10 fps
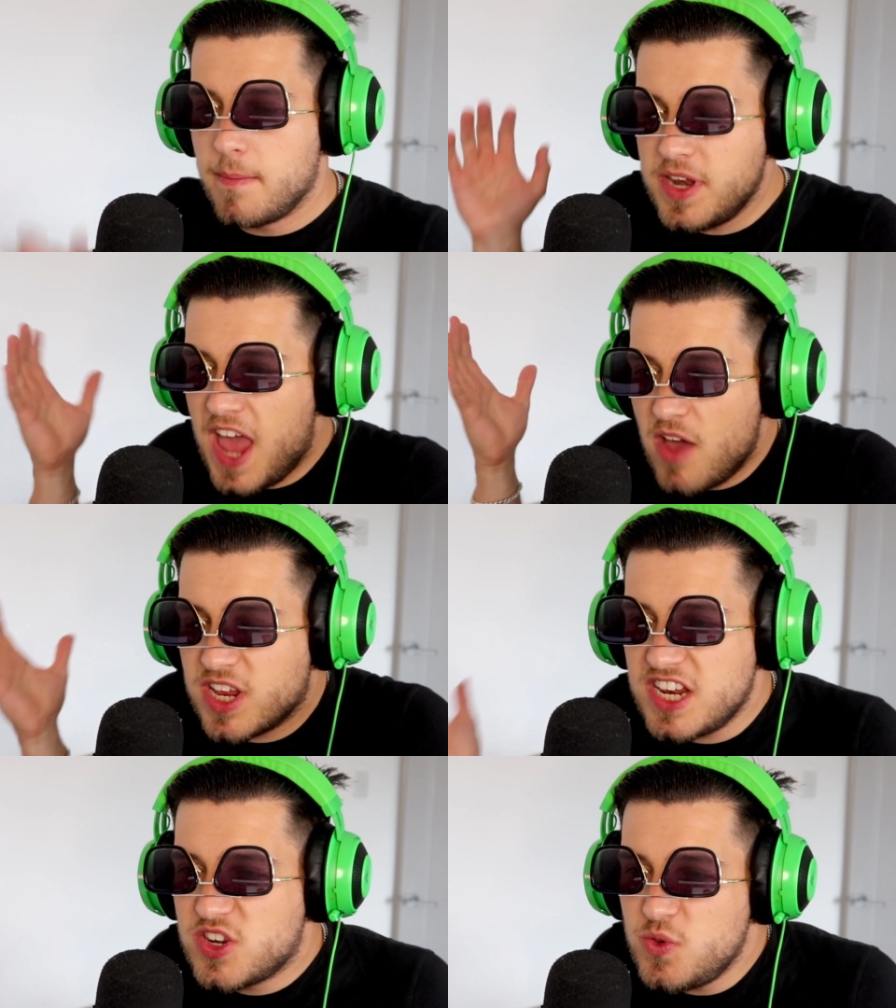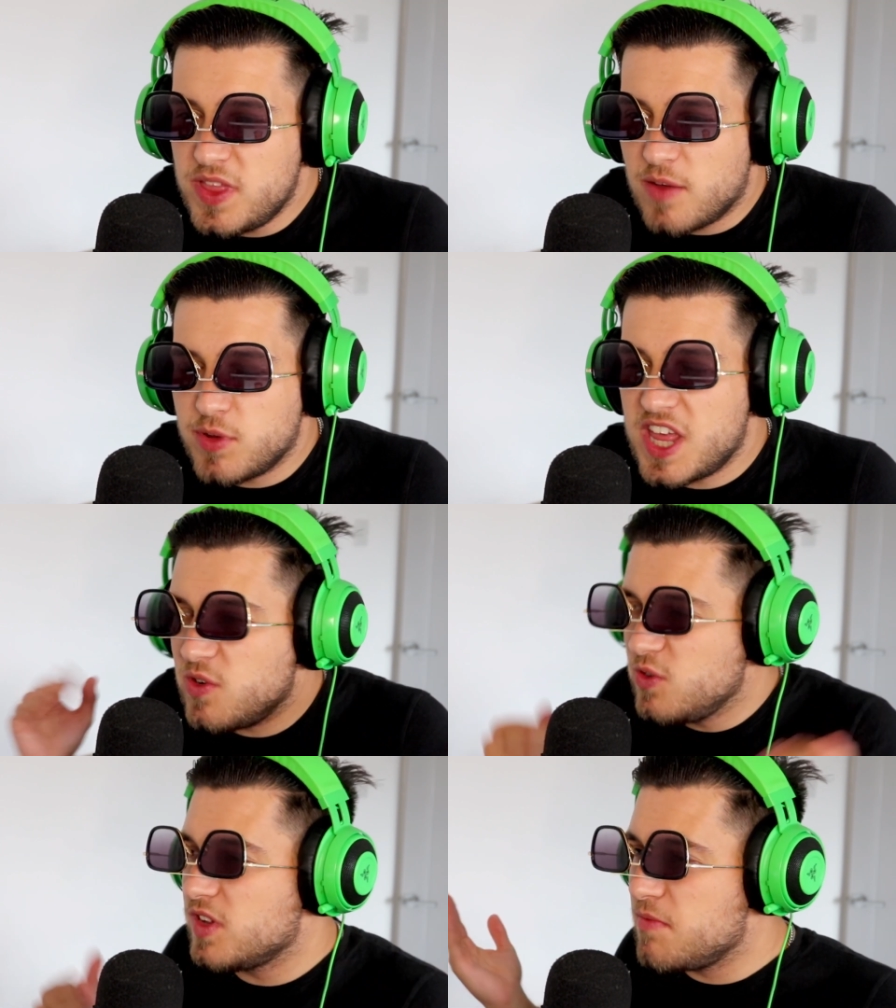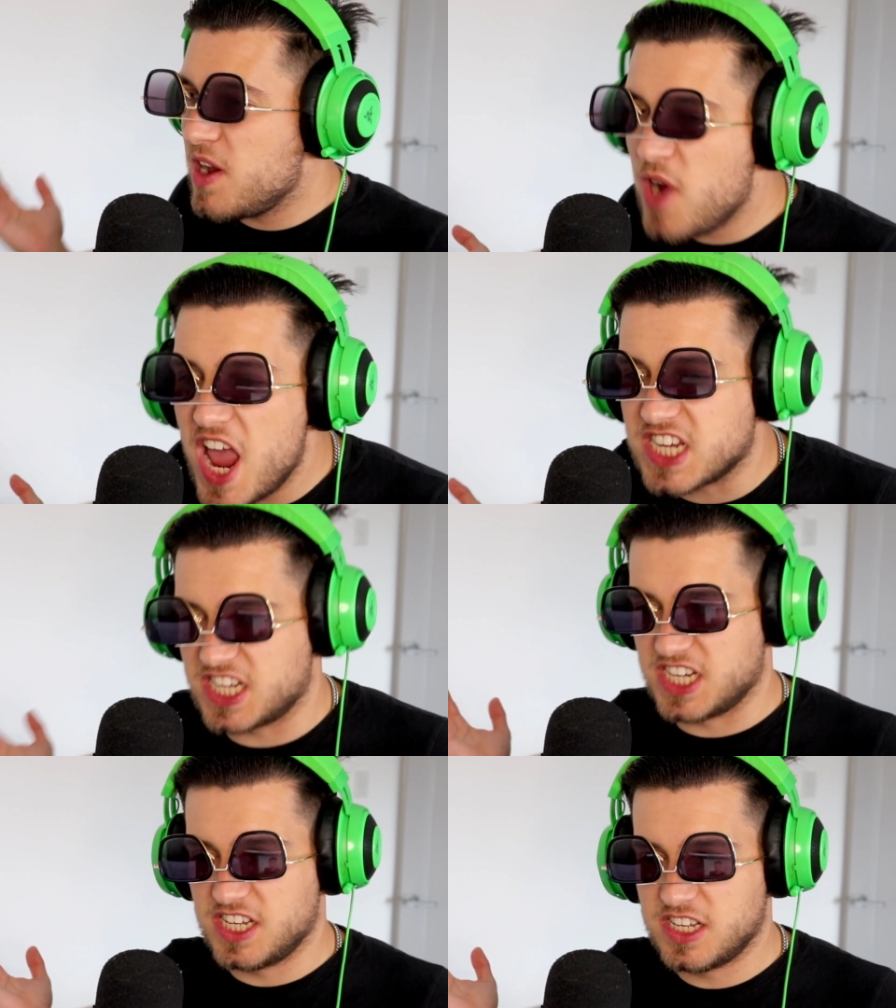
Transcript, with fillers: But how can I do that without losing my rank?